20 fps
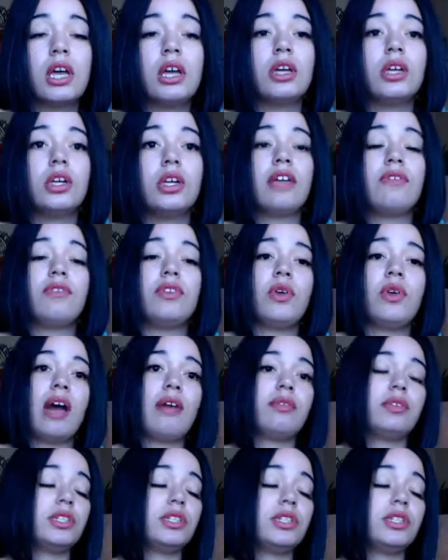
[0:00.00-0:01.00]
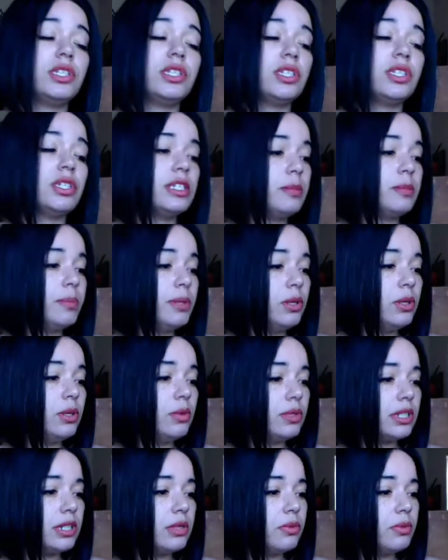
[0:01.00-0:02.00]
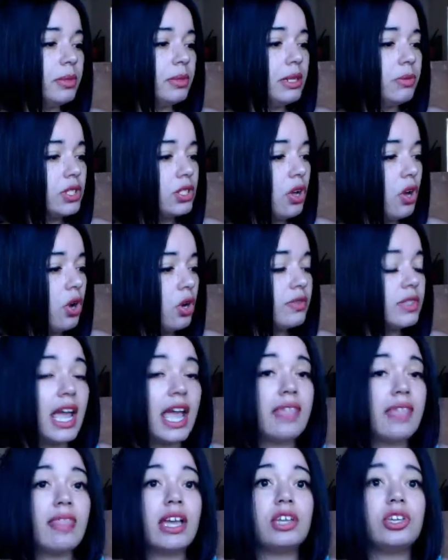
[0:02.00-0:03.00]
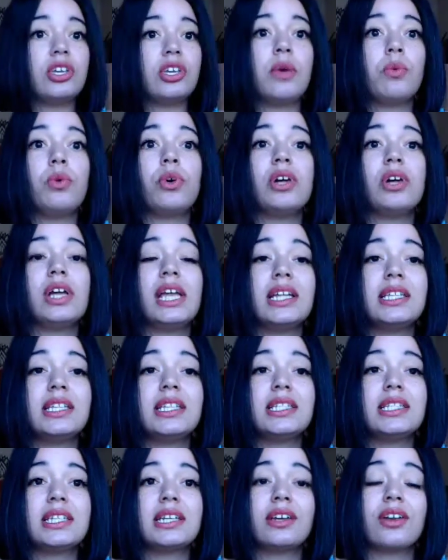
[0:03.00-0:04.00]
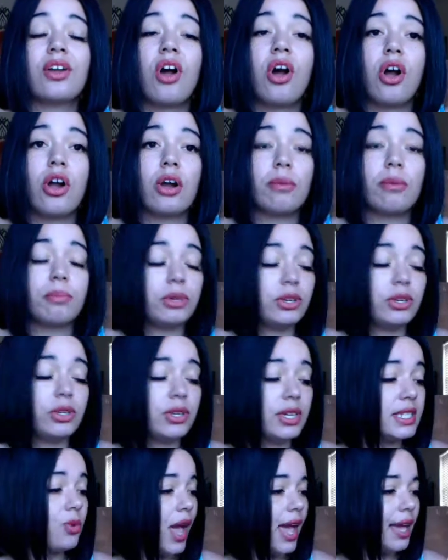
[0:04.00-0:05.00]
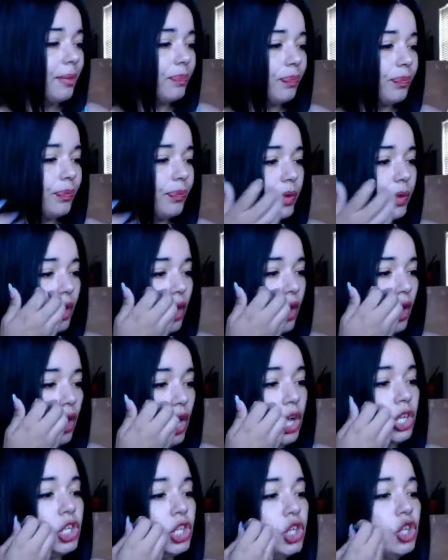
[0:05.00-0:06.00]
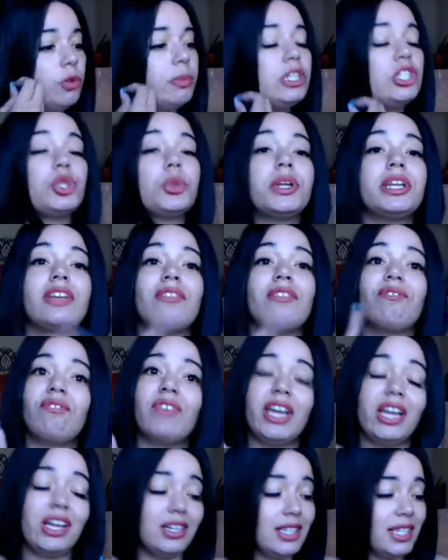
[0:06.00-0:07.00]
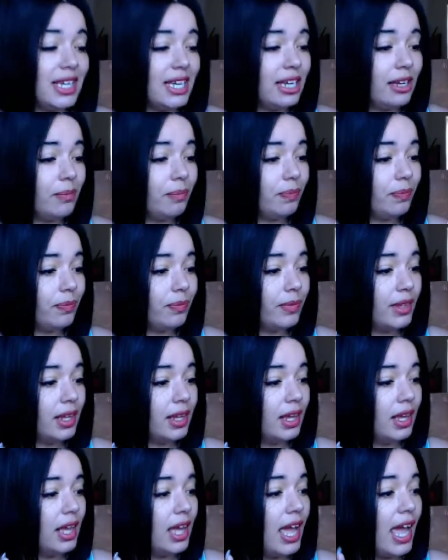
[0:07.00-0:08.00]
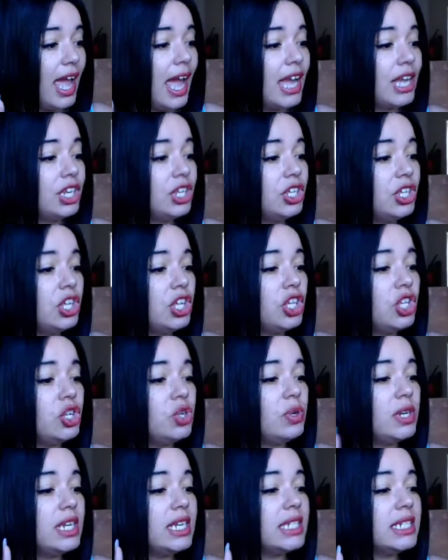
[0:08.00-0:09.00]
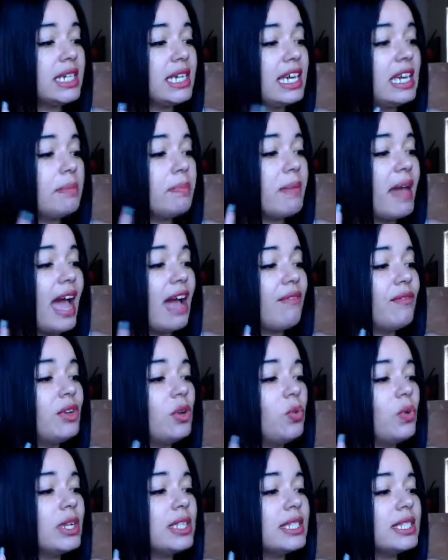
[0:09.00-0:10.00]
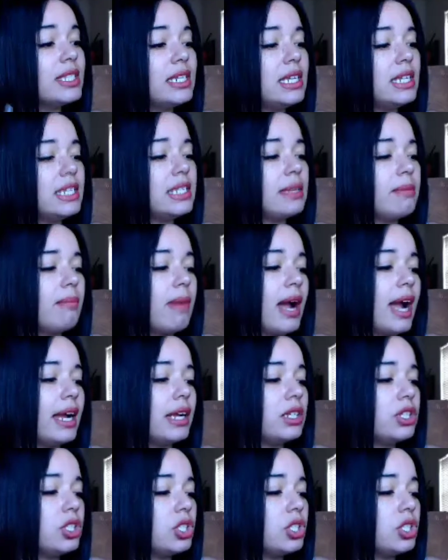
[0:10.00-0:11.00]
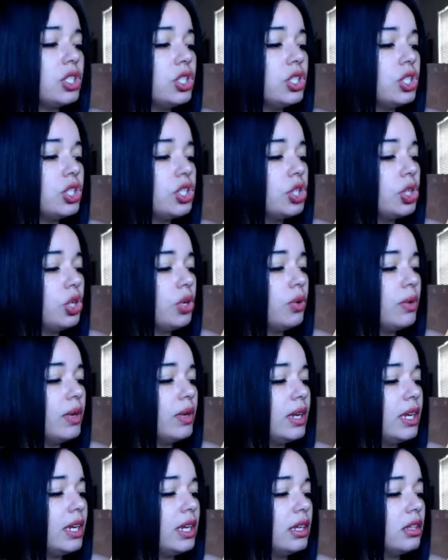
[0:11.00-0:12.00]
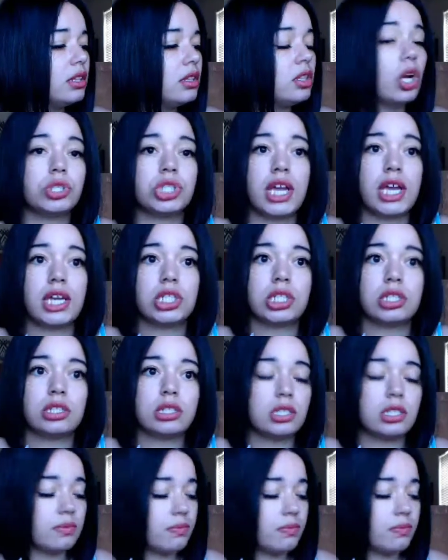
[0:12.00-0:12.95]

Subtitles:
If you have a dispute, it will be resolved, and that it will end in a harmonious way. You'll be treated fairly, and you need to keep everyone's needs in mind during negotiations.